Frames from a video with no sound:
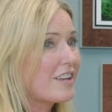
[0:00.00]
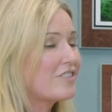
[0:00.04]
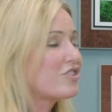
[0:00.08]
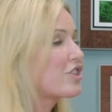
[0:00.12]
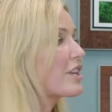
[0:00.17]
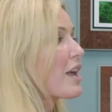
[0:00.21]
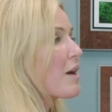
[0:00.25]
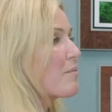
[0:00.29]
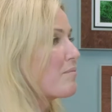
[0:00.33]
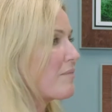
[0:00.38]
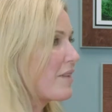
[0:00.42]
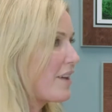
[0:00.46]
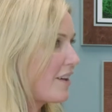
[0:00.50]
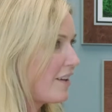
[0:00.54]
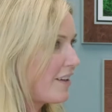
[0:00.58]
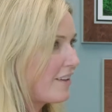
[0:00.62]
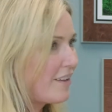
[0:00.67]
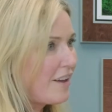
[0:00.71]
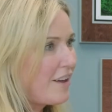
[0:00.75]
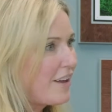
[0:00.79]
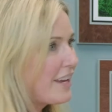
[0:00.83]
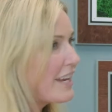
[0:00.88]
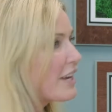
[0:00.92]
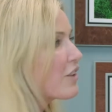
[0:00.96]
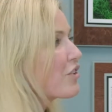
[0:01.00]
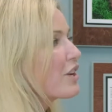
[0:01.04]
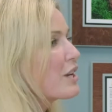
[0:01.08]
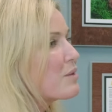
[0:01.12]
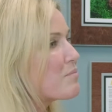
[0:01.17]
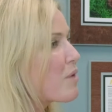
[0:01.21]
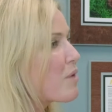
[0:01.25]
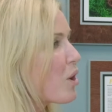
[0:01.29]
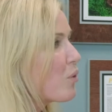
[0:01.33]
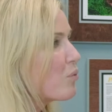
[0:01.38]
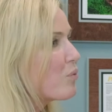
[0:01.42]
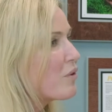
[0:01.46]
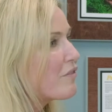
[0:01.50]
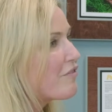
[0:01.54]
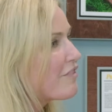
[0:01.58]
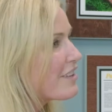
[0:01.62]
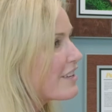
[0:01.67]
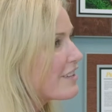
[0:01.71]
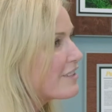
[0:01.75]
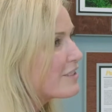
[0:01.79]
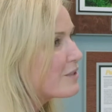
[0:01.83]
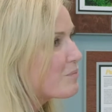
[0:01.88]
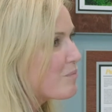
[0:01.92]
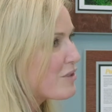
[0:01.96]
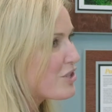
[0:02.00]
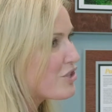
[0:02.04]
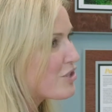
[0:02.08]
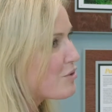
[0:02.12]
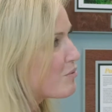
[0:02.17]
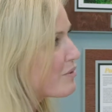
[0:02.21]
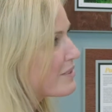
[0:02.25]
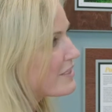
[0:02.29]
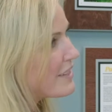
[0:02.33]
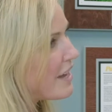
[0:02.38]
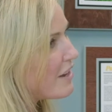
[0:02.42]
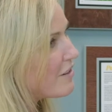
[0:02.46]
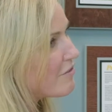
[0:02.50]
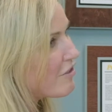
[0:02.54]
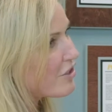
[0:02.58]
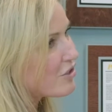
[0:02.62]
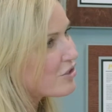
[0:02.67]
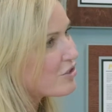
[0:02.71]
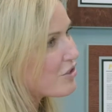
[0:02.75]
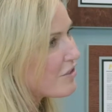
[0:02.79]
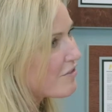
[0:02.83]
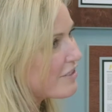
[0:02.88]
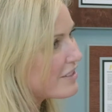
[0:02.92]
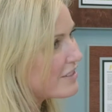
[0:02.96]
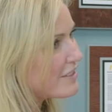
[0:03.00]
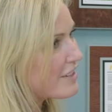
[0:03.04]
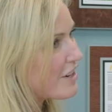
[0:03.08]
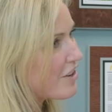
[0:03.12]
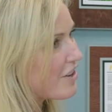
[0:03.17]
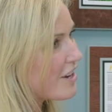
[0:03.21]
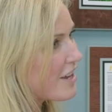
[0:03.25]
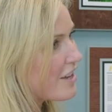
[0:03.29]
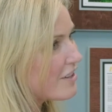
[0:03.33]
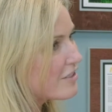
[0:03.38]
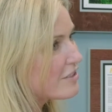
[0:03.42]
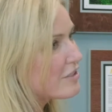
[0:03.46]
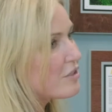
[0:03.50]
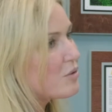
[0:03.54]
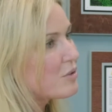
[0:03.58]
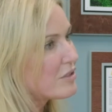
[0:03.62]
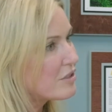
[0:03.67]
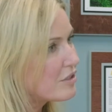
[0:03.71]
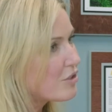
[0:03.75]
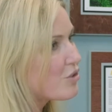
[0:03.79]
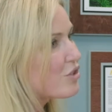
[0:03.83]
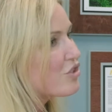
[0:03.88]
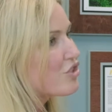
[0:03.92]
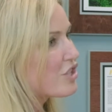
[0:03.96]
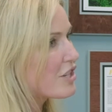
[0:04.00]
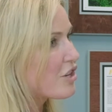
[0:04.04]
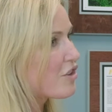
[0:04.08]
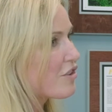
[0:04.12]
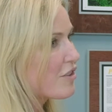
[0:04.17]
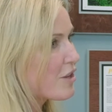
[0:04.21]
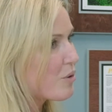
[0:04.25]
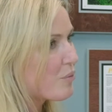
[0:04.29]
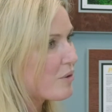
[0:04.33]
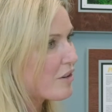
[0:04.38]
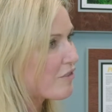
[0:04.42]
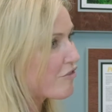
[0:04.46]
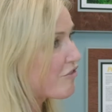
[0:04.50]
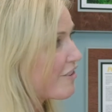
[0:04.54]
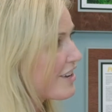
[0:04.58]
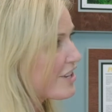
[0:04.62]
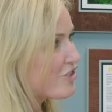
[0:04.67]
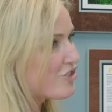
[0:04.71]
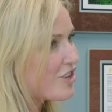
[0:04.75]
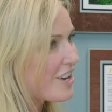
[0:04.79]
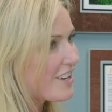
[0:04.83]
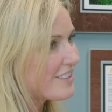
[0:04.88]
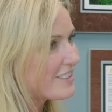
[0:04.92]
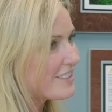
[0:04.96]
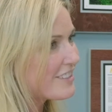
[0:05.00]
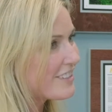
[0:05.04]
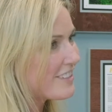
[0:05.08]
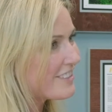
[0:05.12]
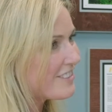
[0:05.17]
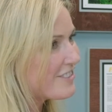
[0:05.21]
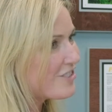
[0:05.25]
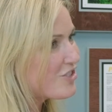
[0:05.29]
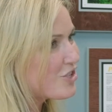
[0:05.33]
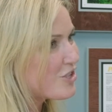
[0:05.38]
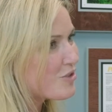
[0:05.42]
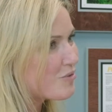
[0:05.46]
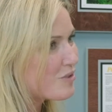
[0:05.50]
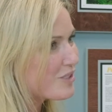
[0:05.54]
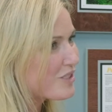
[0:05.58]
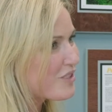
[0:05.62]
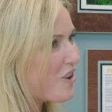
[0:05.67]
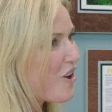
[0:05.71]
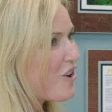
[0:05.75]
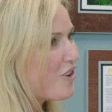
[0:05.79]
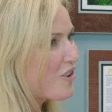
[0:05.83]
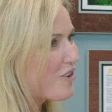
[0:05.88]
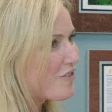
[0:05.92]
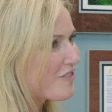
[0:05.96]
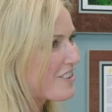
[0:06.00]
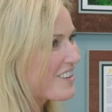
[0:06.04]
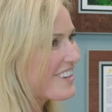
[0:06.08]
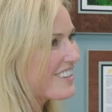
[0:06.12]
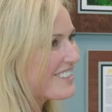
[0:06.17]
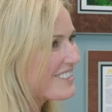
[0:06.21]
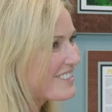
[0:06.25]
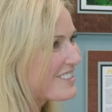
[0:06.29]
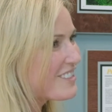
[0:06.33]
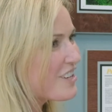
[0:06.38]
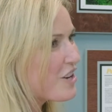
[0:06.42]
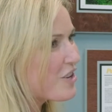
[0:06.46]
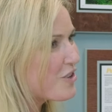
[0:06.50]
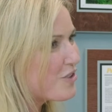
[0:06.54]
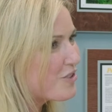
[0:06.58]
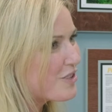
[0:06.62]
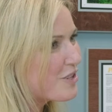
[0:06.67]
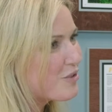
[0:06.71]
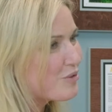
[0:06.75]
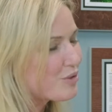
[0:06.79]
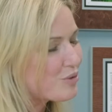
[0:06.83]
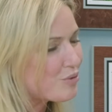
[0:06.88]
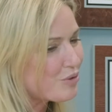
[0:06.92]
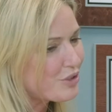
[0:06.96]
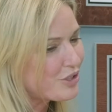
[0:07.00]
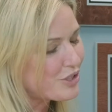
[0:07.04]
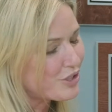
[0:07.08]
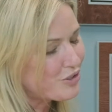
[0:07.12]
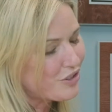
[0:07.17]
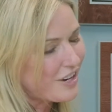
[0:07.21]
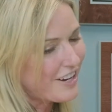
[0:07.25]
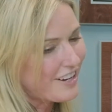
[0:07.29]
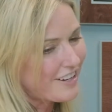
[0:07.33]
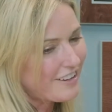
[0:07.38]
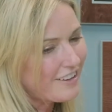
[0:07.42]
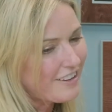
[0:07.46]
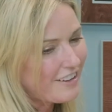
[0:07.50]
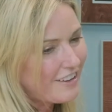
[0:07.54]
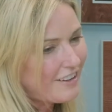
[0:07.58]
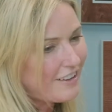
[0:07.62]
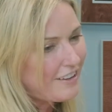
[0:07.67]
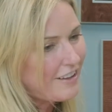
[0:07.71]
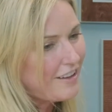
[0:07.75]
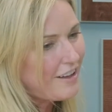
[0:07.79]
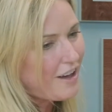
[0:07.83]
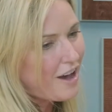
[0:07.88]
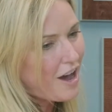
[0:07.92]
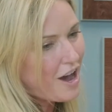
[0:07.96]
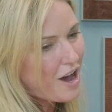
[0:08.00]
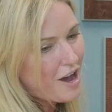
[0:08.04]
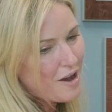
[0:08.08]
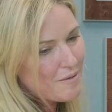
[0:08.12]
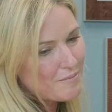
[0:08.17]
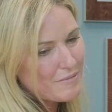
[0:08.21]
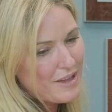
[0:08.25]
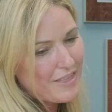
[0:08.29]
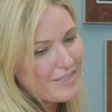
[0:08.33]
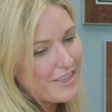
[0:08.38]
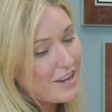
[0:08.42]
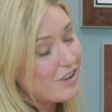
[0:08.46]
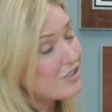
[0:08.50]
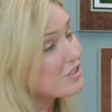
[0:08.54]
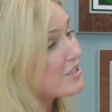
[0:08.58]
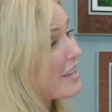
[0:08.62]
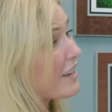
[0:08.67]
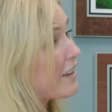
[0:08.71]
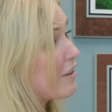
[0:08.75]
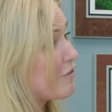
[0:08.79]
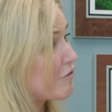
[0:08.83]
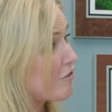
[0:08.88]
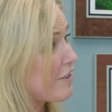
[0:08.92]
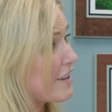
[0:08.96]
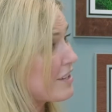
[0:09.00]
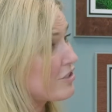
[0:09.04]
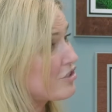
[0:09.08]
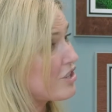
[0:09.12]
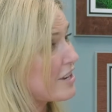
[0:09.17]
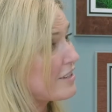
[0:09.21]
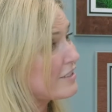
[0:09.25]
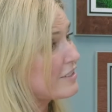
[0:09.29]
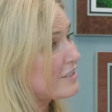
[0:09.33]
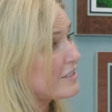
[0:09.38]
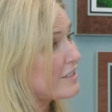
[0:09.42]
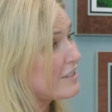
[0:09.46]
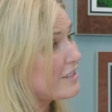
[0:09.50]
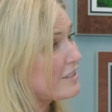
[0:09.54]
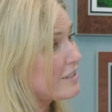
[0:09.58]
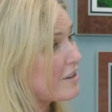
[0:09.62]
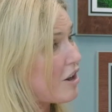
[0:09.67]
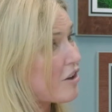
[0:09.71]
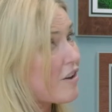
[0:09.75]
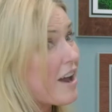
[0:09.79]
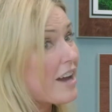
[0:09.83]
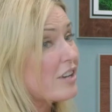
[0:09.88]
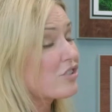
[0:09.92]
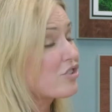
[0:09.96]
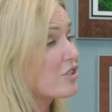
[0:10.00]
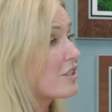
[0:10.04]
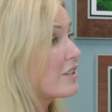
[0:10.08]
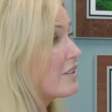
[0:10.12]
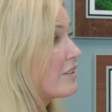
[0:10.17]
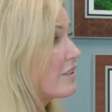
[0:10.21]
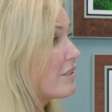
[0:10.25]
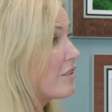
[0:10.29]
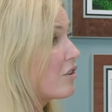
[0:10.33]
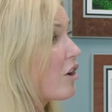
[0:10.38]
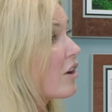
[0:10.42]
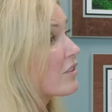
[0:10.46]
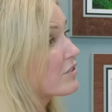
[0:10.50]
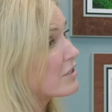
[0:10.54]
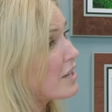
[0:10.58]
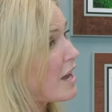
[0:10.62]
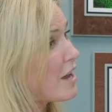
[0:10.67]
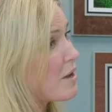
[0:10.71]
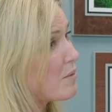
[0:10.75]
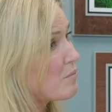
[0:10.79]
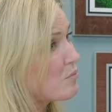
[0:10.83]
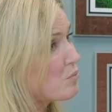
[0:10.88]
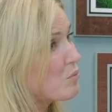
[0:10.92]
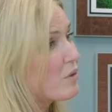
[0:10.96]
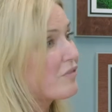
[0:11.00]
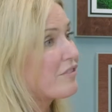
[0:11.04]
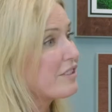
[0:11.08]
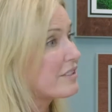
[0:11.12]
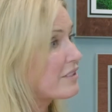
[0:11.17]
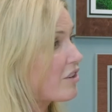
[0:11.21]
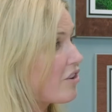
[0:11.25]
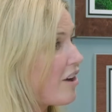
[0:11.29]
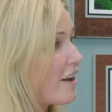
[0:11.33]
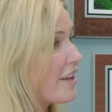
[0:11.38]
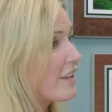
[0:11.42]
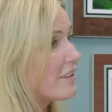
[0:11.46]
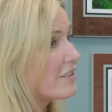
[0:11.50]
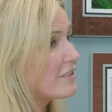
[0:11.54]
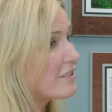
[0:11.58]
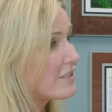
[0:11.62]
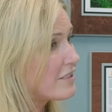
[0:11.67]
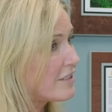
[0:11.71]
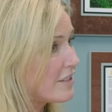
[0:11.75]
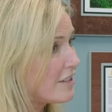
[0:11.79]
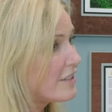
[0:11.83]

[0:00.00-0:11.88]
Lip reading: kept hearing about Woofies, but she was out of our service area. So as soon as she heard that we were franchising, she was all over it. So it was really great. And then our second franchisee are actually longtime Woofie's clients.